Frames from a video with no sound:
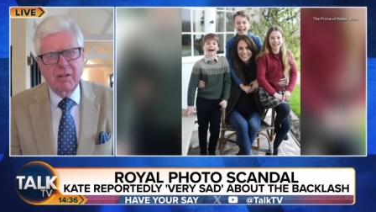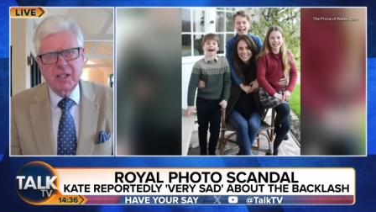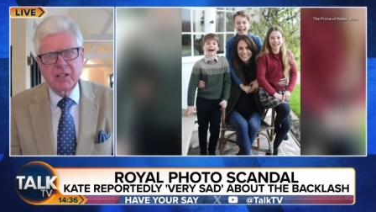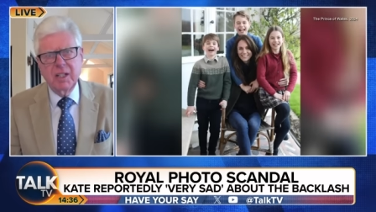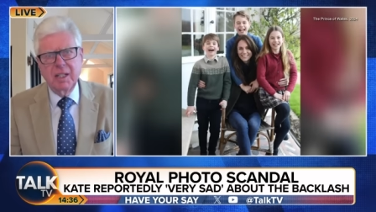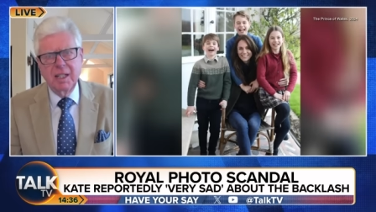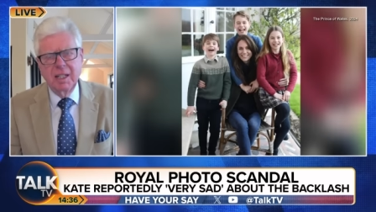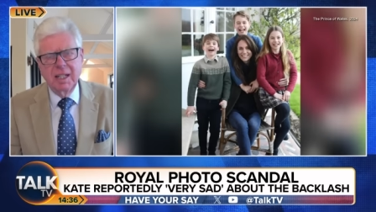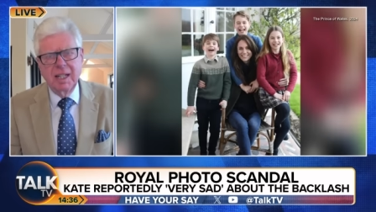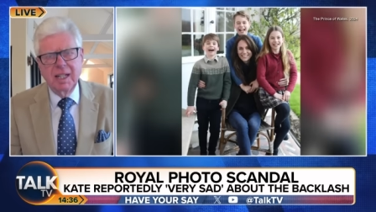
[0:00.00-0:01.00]
character
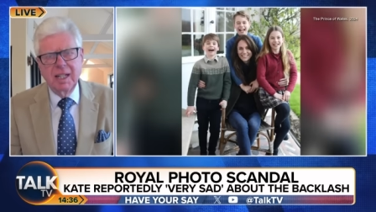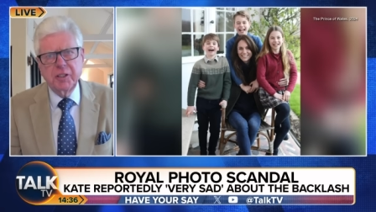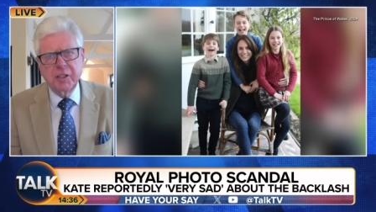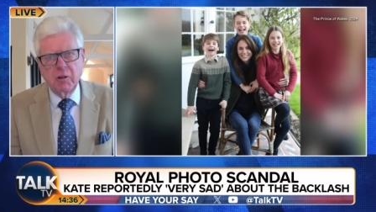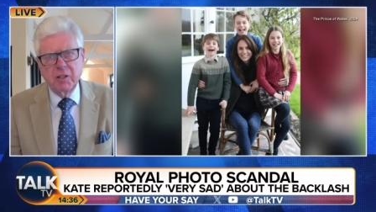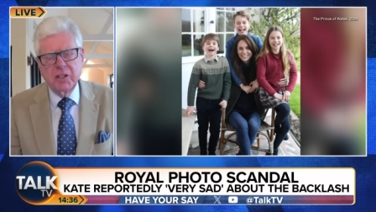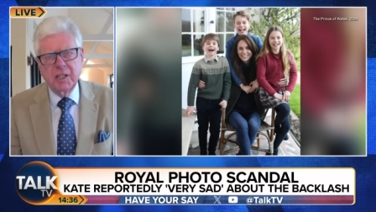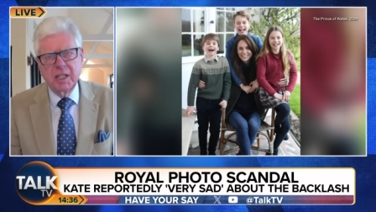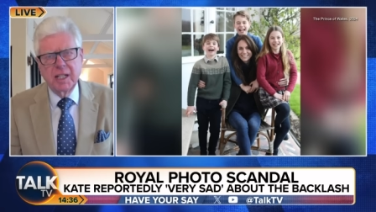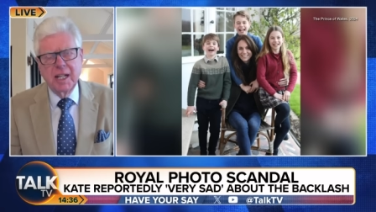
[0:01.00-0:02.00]
and the
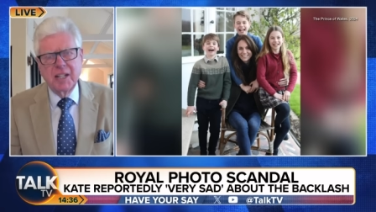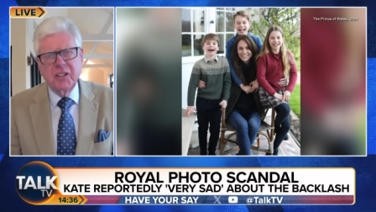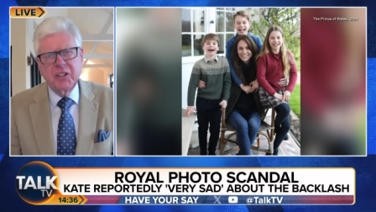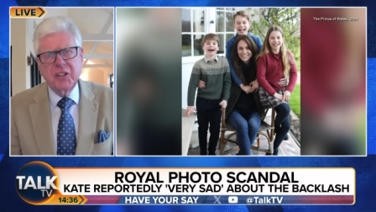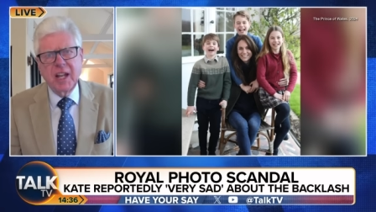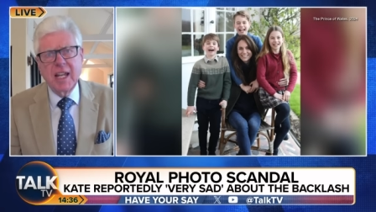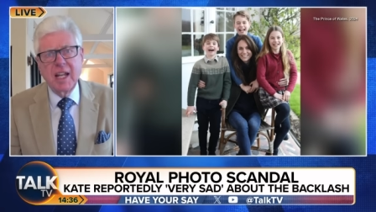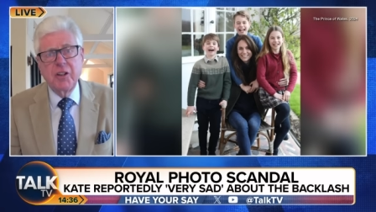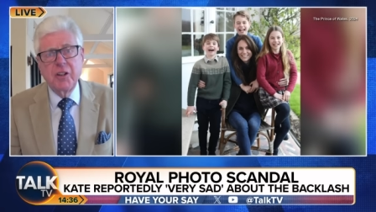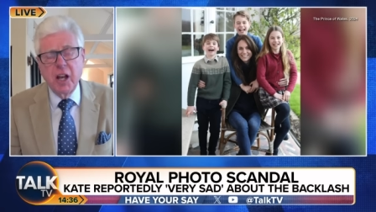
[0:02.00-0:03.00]
authority to
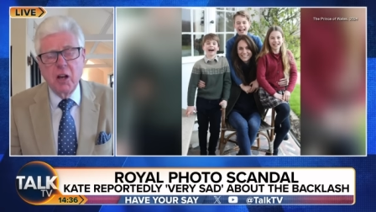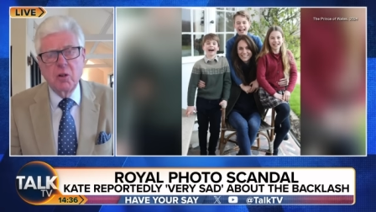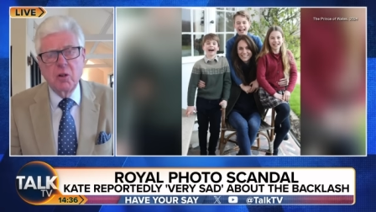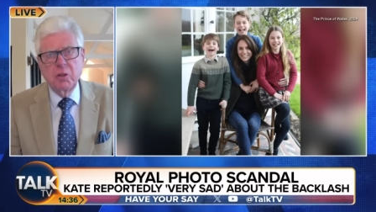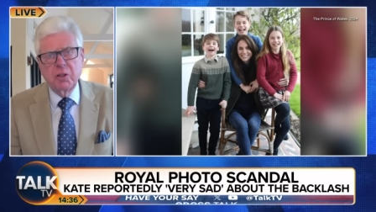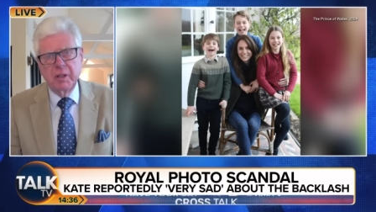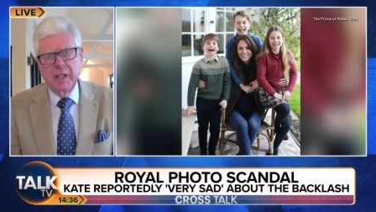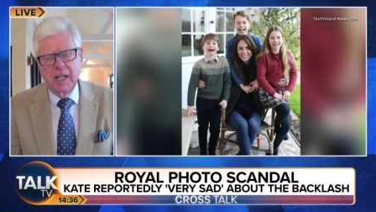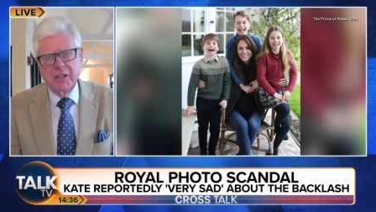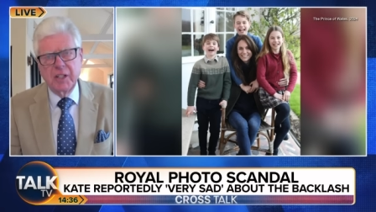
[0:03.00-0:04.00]
say no to
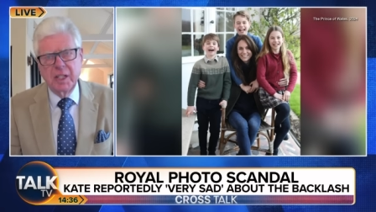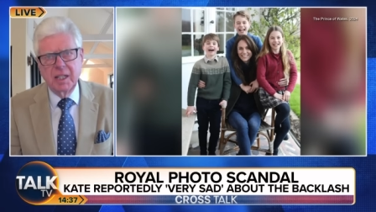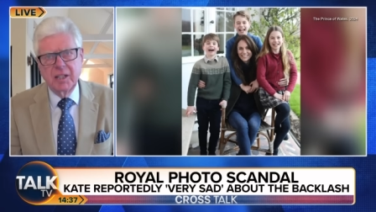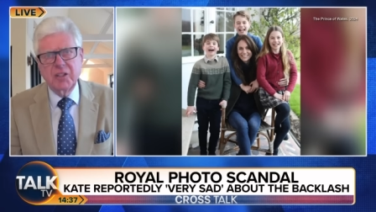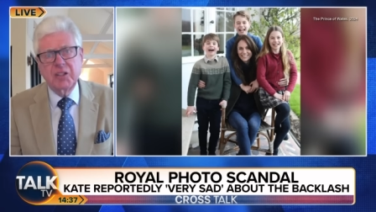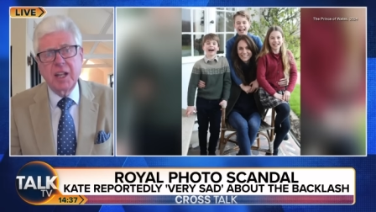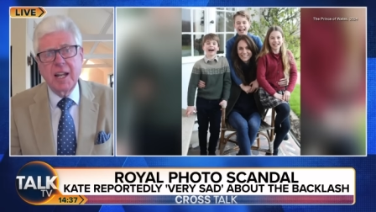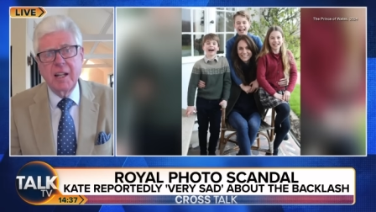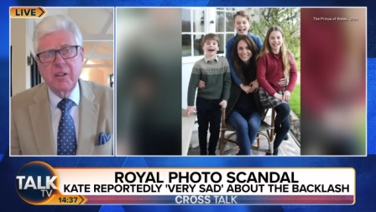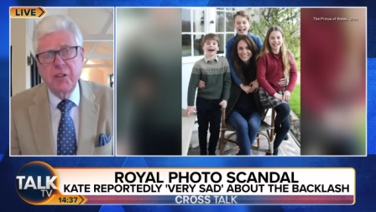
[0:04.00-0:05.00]
an idea, to
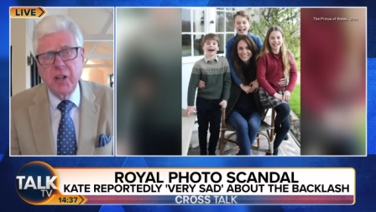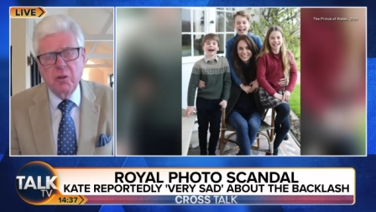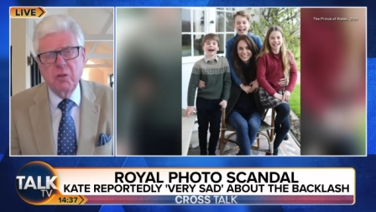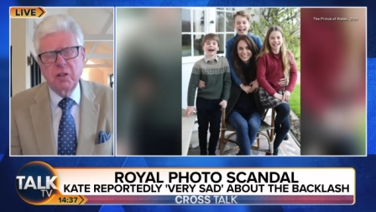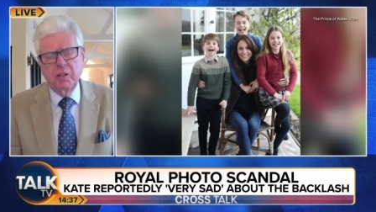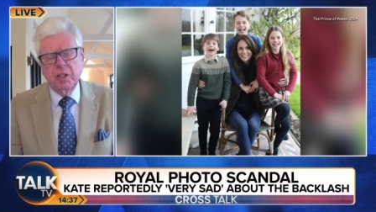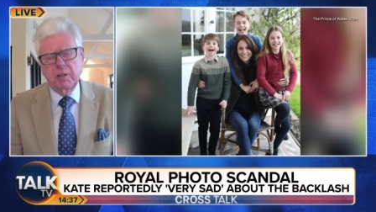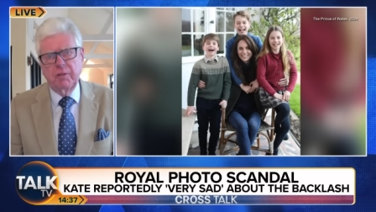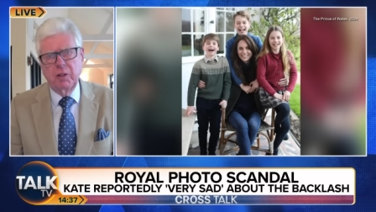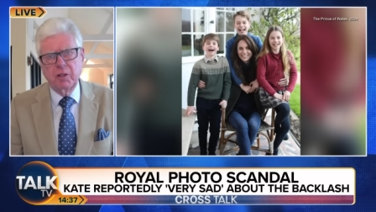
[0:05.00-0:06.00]
say no to
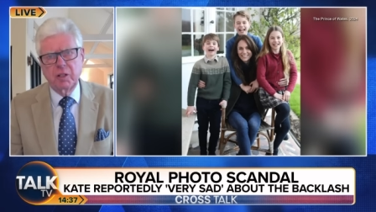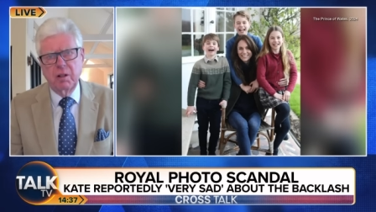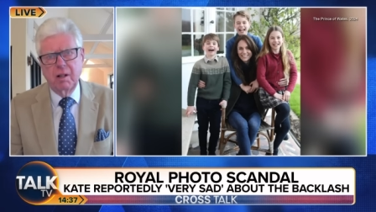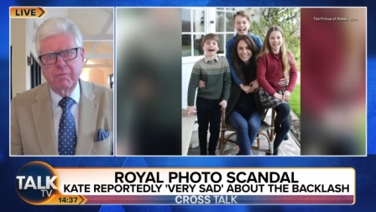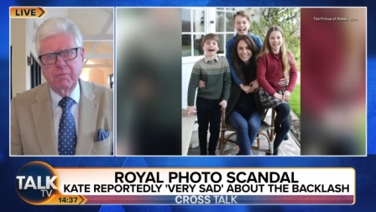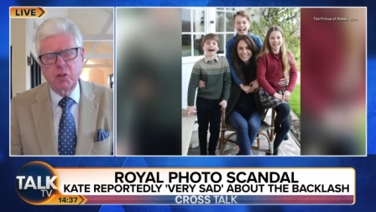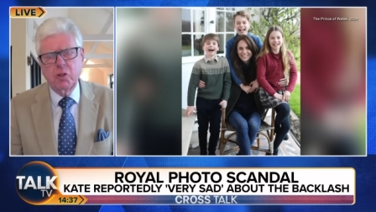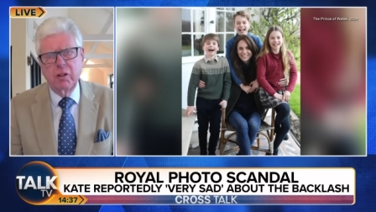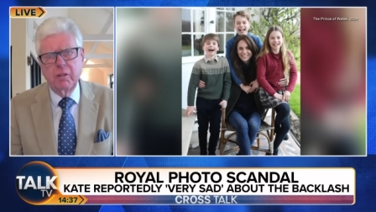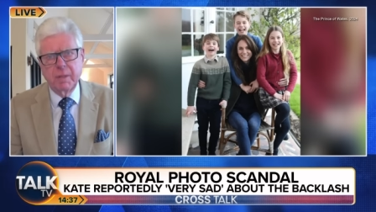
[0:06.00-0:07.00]
this photograph, which
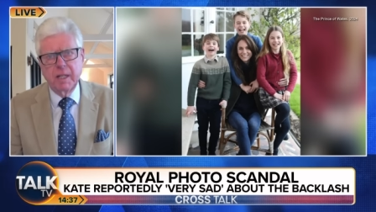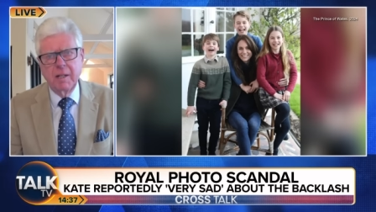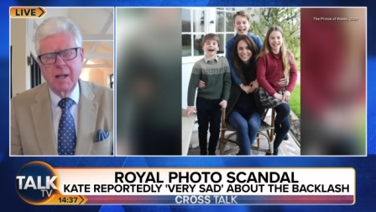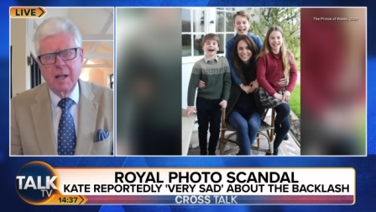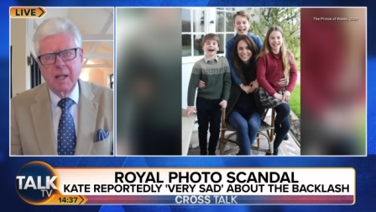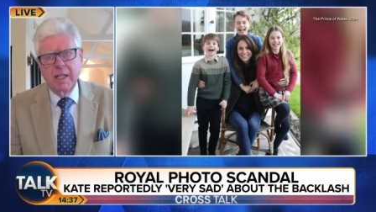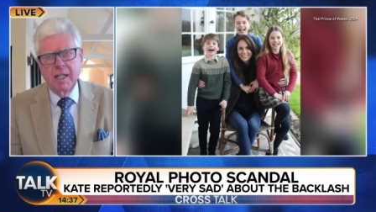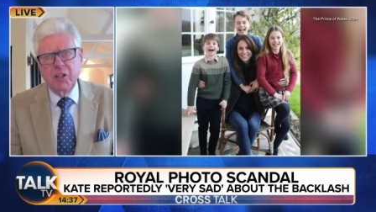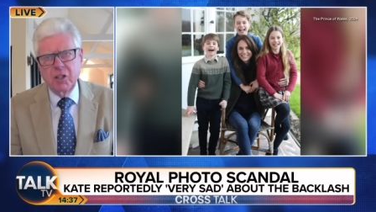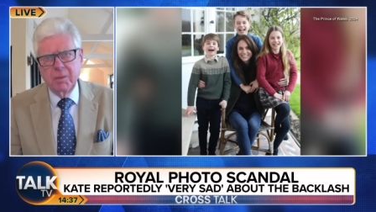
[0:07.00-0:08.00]
should have been
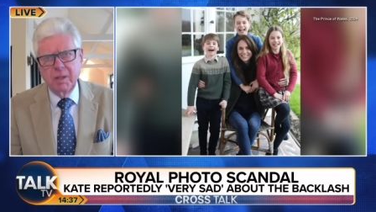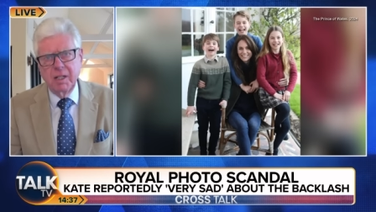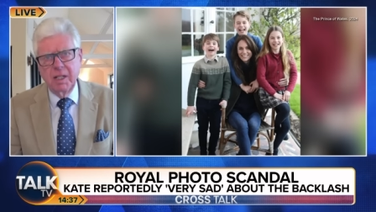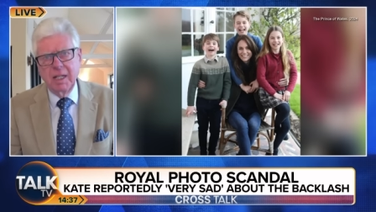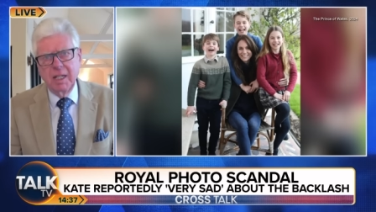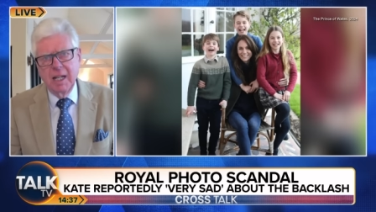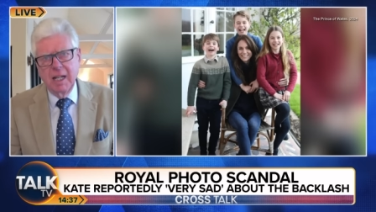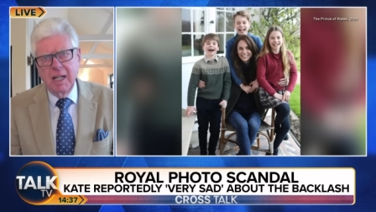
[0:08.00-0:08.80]
intimately